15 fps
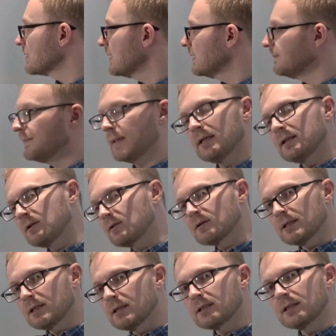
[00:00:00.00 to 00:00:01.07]
state. And then you'll
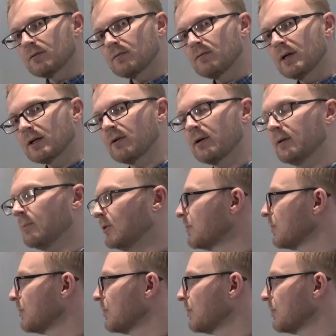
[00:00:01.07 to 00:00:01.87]
see it did the red, green and blue